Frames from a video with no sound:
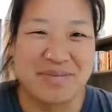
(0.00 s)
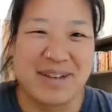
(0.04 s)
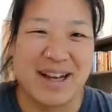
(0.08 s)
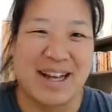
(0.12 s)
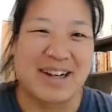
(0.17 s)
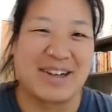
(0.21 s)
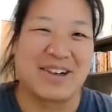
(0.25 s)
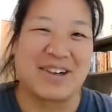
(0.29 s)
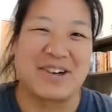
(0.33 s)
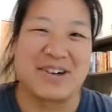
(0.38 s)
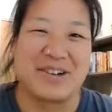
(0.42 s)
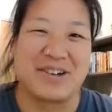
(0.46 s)

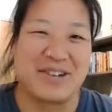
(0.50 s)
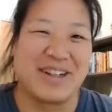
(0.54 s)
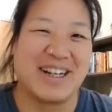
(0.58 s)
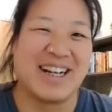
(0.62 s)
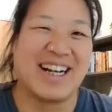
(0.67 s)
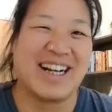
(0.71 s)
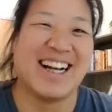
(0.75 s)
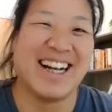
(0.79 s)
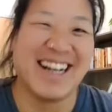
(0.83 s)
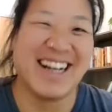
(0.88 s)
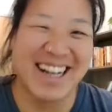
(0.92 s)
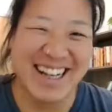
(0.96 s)
I don't know,
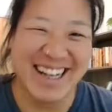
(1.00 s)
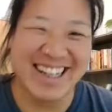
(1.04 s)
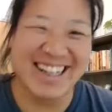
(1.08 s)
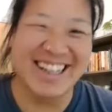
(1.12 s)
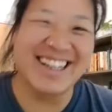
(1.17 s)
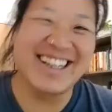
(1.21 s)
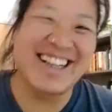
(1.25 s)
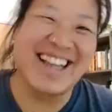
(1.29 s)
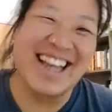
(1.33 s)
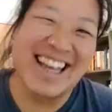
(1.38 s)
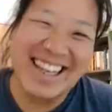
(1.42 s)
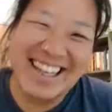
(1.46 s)

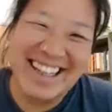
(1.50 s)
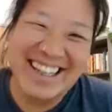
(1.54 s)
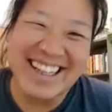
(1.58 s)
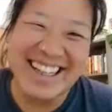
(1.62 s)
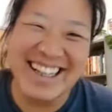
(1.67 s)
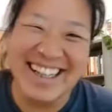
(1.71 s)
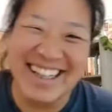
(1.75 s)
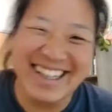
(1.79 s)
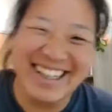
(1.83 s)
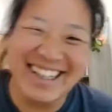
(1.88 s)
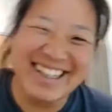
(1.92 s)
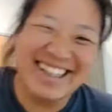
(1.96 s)
like
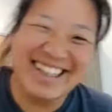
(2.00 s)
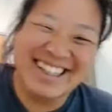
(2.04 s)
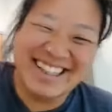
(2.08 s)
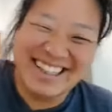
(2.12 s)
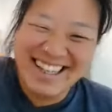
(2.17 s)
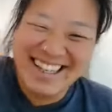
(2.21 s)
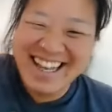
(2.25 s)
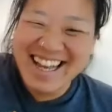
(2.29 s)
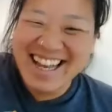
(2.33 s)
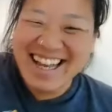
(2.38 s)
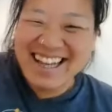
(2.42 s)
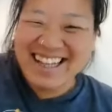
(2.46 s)

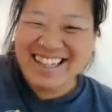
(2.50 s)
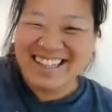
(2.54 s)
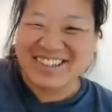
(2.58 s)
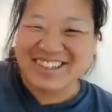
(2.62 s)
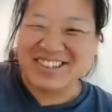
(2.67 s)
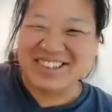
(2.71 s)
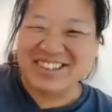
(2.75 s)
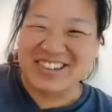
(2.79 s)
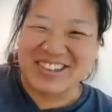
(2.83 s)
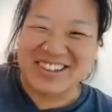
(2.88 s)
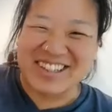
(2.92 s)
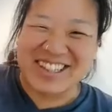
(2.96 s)

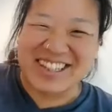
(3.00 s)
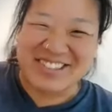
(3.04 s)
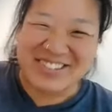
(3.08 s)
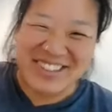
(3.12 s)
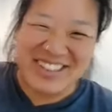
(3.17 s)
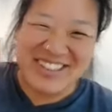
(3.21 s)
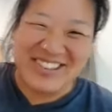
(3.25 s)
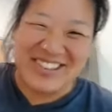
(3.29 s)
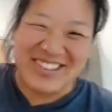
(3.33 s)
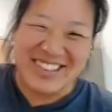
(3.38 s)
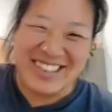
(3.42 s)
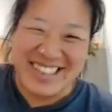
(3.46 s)
use all these
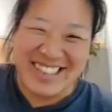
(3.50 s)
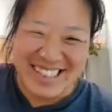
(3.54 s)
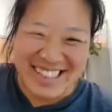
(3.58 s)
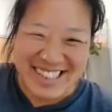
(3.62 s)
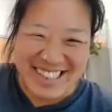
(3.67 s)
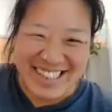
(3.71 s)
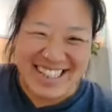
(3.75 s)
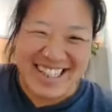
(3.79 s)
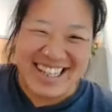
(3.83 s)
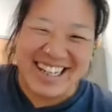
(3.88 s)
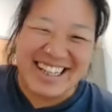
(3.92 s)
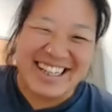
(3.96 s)
resources.
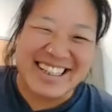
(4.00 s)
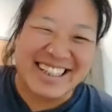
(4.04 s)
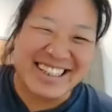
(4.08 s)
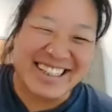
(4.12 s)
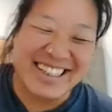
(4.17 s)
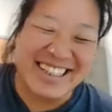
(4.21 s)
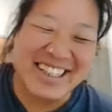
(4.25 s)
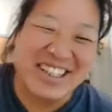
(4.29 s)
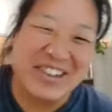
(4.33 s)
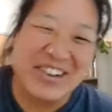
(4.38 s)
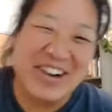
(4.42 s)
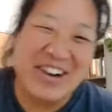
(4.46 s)
In the
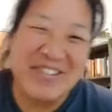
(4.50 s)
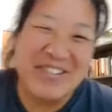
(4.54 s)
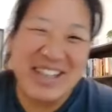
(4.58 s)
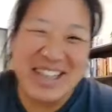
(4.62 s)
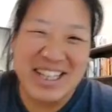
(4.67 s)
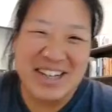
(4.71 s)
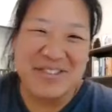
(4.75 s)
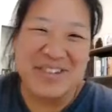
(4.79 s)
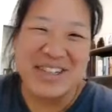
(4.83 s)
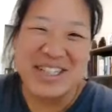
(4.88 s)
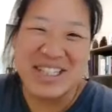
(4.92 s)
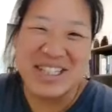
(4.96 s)
end,
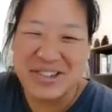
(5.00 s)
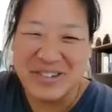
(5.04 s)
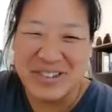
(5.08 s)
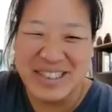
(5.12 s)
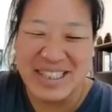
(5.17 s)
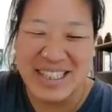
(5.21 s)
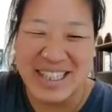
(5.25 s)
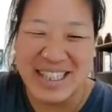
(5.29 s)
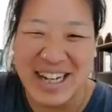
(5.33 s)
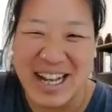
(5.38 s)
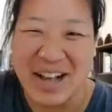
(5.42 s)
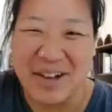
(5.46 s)
everything we do
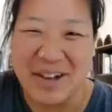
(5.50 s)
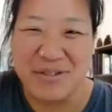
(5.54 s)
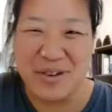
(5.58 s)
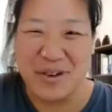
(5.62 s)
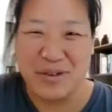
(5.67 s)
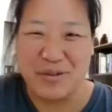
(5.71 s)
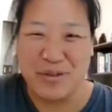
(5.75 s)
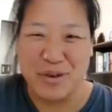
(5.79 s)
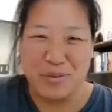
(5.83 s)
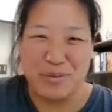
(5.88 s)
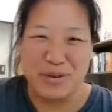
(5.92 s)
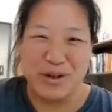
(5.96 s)
is going to have
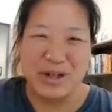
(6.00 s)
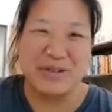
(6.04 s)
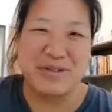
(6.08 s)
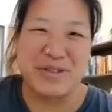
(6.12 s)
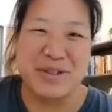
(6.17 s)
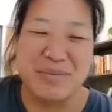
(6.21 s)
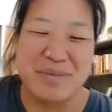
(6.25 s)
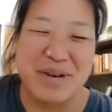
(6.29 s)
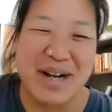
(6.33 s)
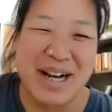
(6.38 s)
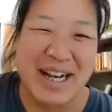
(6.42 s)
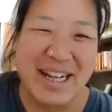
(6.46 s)
a footprint of
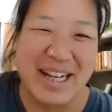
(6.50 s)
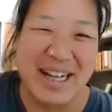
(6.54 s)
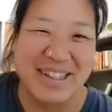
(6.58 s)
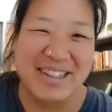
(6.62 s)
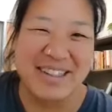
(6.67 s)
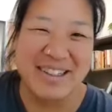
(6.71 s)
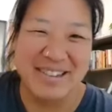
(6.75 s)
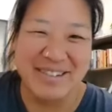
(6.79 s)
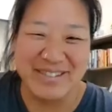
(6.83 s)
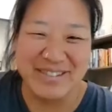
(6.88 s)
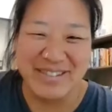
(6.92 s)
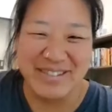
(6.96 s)
some kind,
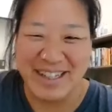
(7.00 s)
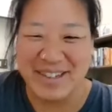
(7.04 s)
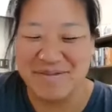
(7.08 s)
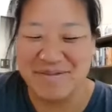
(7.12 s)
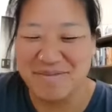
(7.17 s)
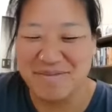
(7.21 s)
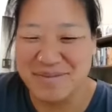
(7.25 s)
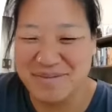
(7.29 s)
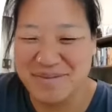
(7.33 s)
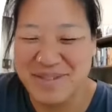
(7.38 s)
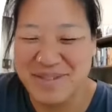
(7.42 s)
right?